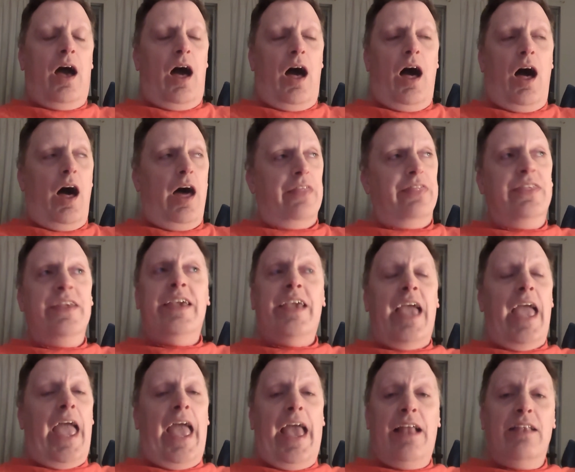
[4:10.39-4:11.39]
The
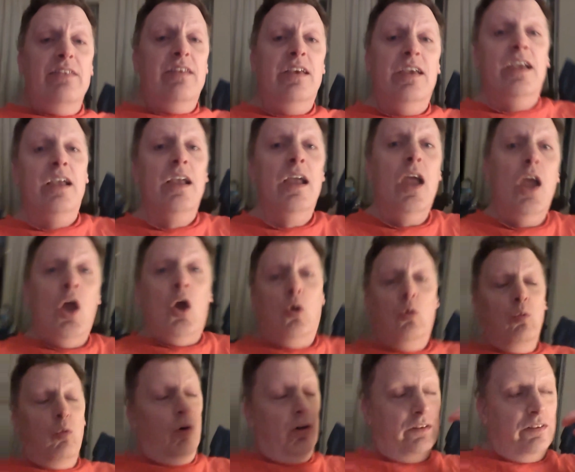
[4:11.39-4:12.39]
ending
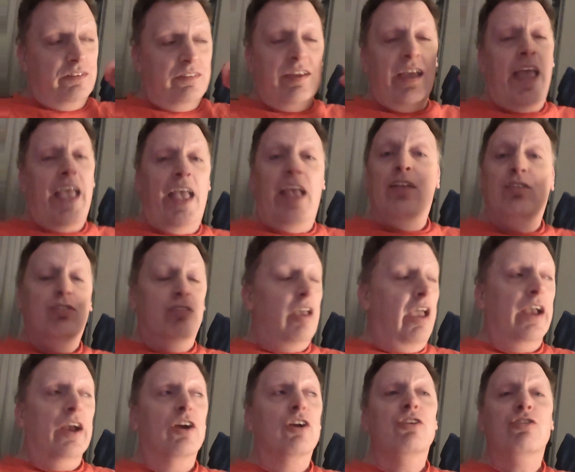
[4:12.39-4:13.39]
would t
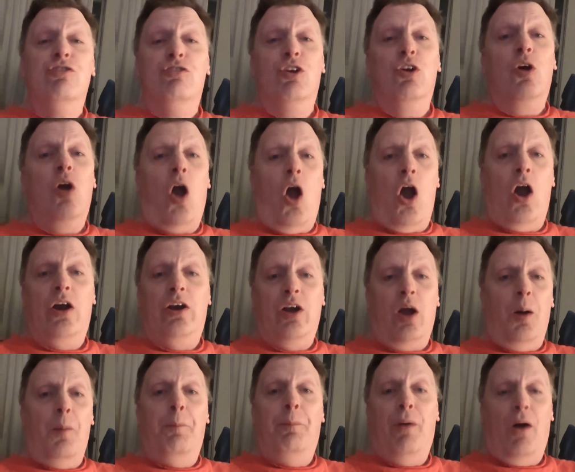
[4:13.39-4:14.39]
tears your
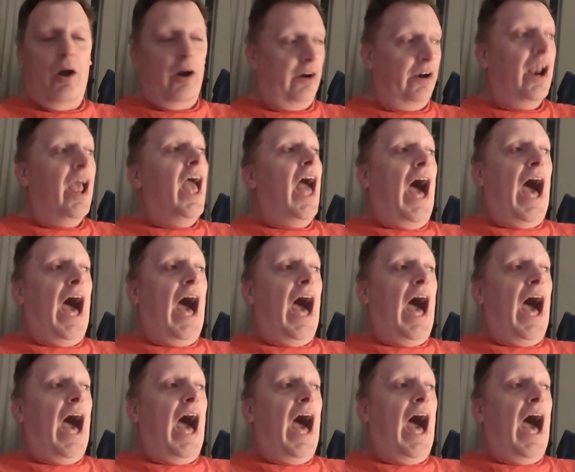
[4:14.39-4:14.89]
heart apart.